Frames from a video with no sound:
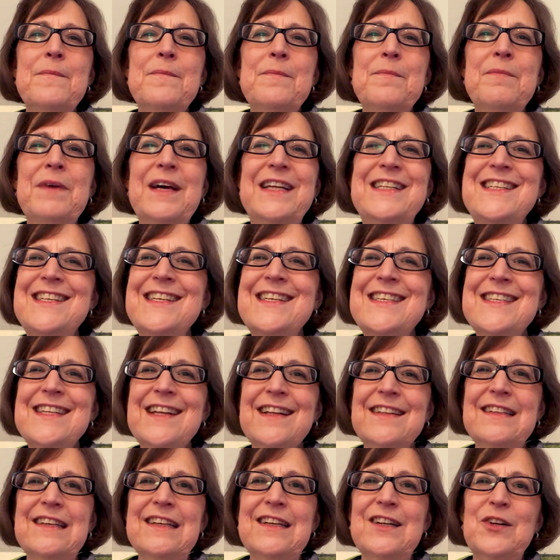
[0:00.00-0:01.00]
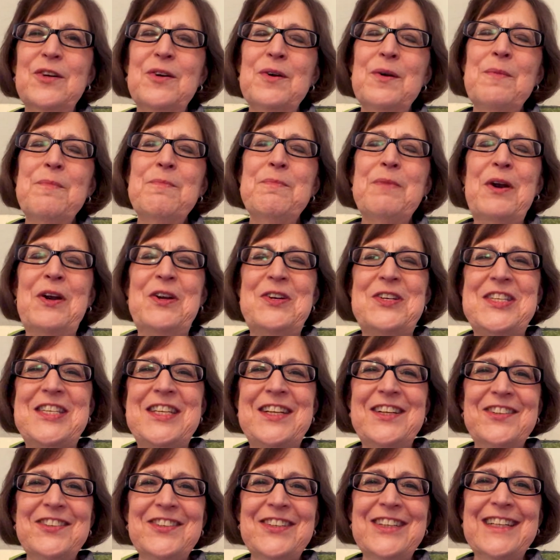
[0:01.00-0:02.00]
But just a little
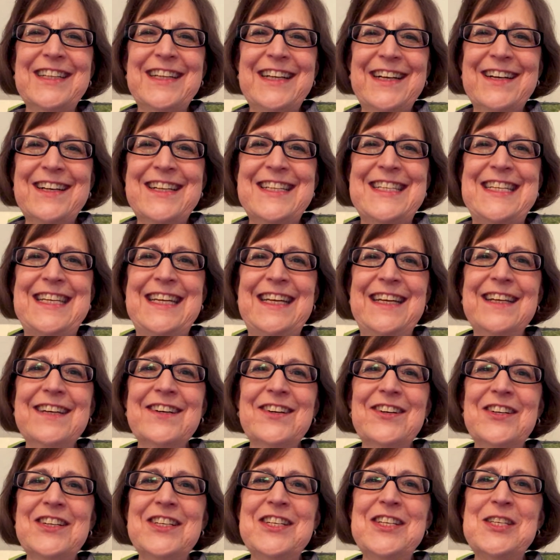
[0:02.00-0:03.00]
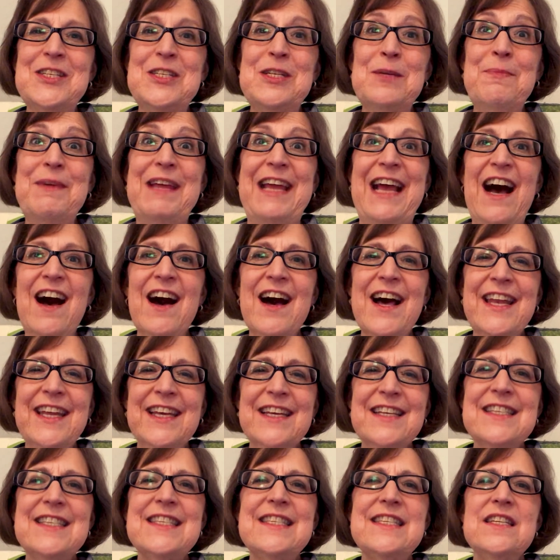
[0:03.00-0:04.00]
personal clarity, or just to be
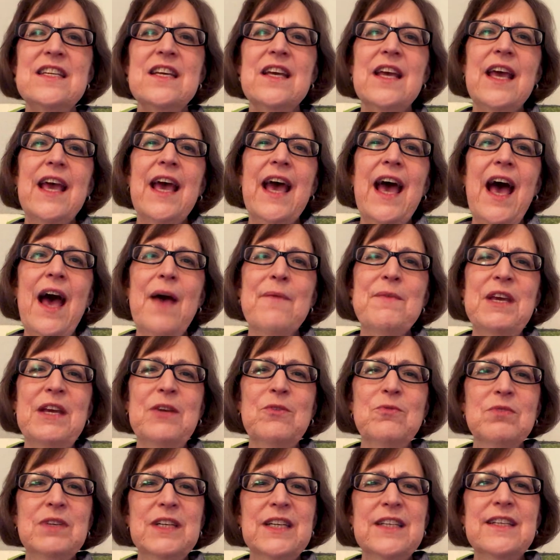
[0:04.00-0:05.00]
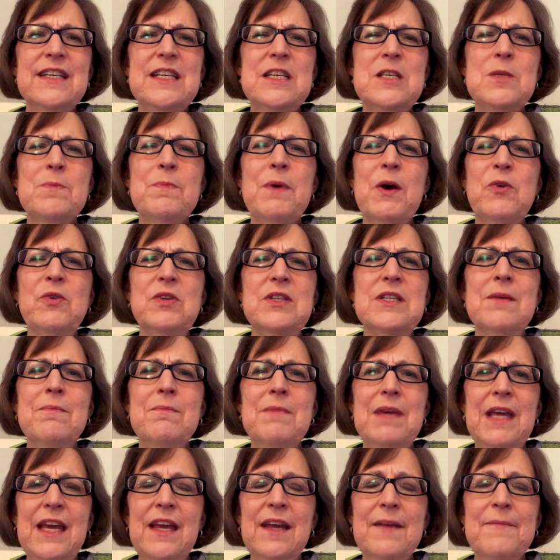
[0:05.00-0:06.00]
honest, um, it really spoke to
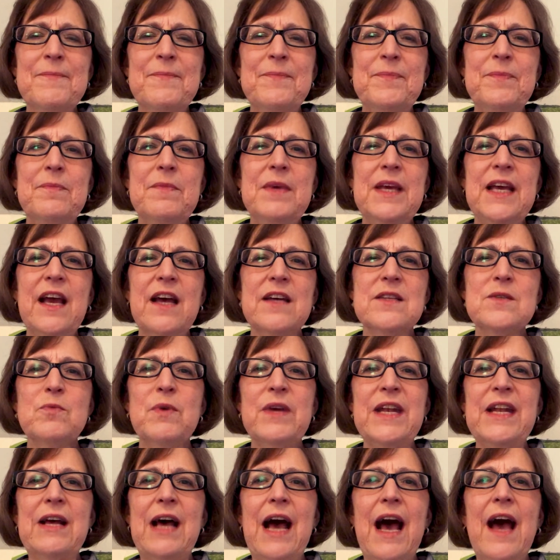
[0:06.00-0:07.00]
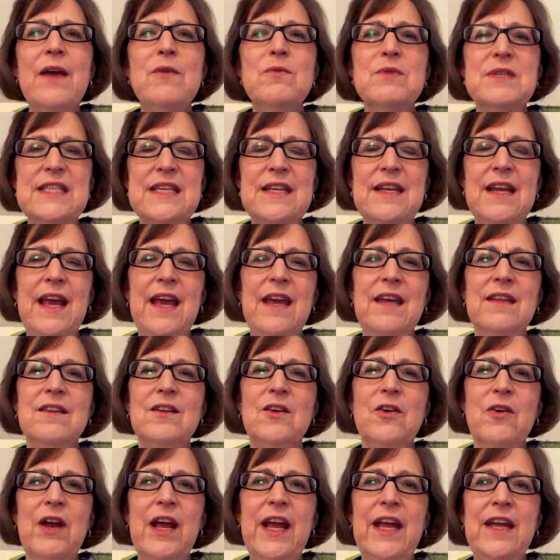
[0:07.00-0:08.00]
me because when I was in eighth
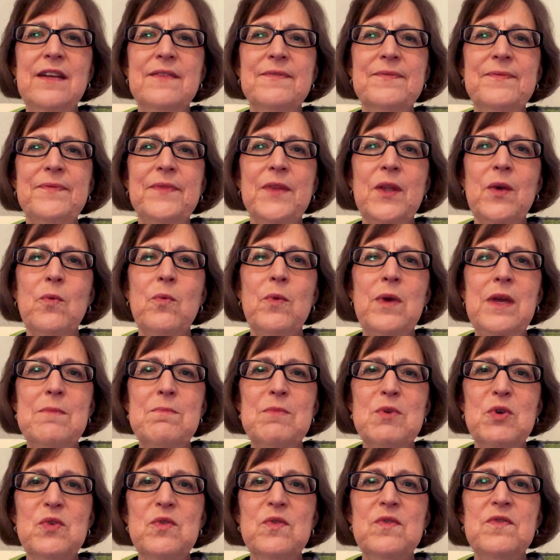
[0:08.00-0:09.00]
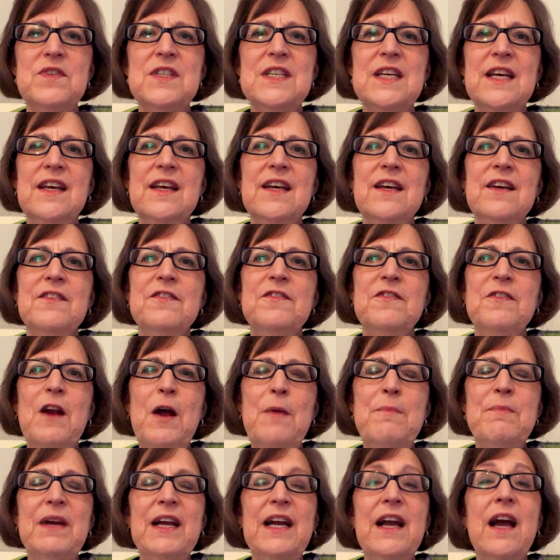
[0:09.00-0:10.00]
grade, we moved
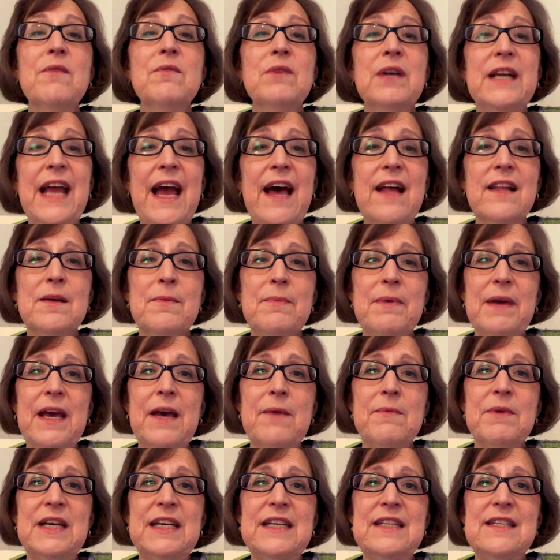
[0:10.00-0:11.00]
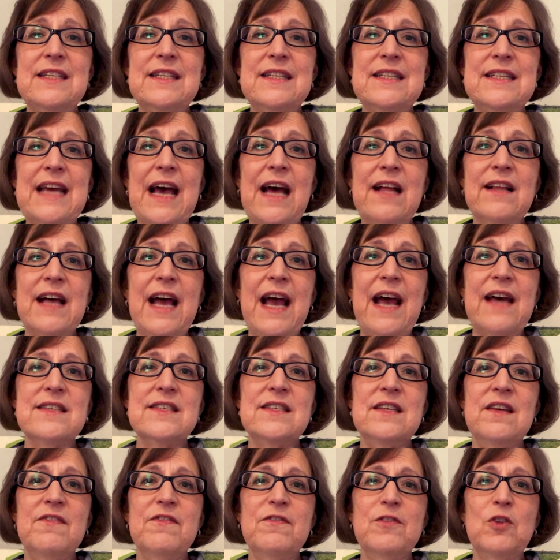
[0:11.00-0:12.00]
from Montgomery, Alabama to
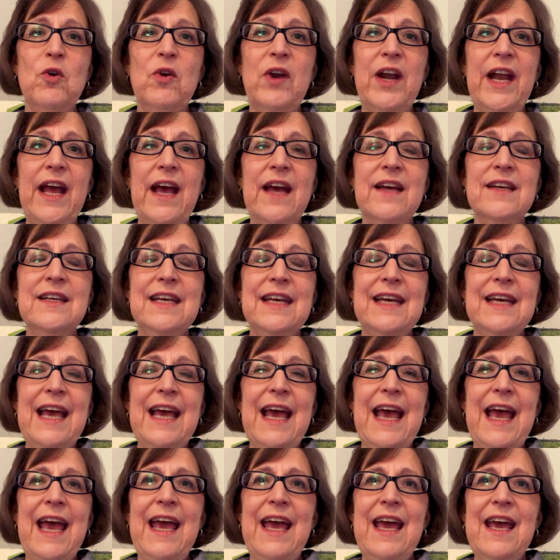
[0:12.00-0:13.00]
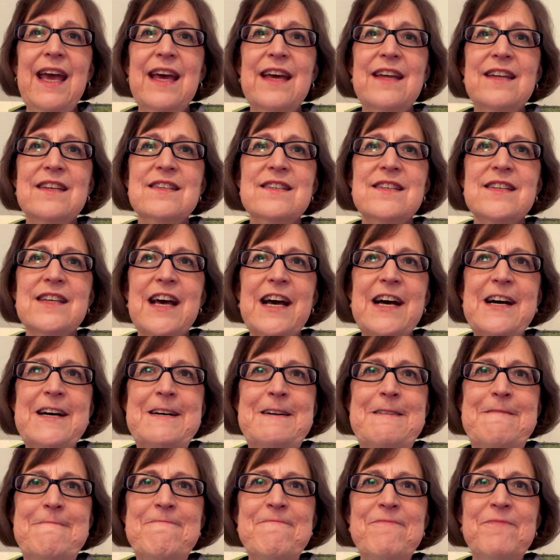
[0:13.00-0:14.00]
Tallahassee, Florida. And
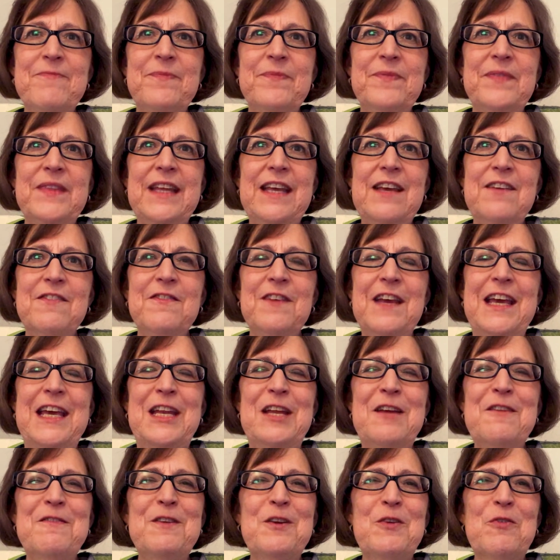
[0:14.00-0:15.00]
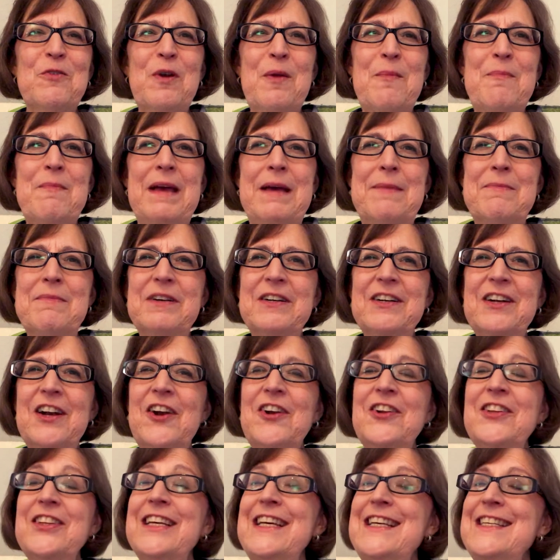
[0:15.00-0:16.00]
um, if any of you remember, or
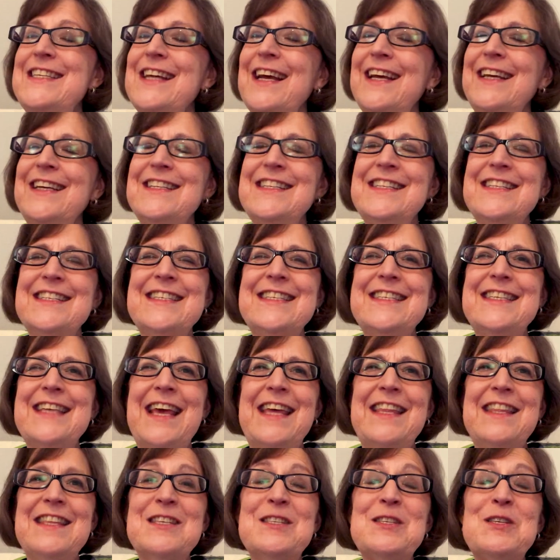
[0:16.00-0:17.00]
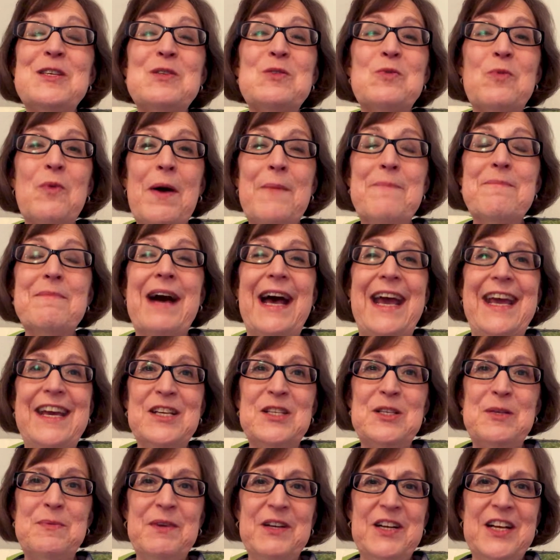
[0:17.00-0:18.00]
at least I could just say this is what my
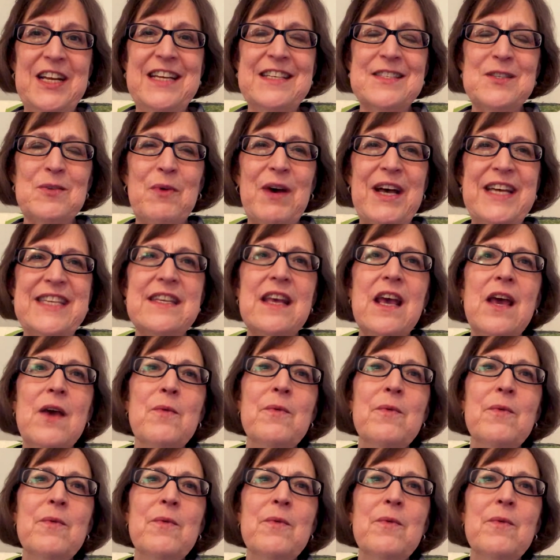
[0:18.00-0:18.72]
experience was.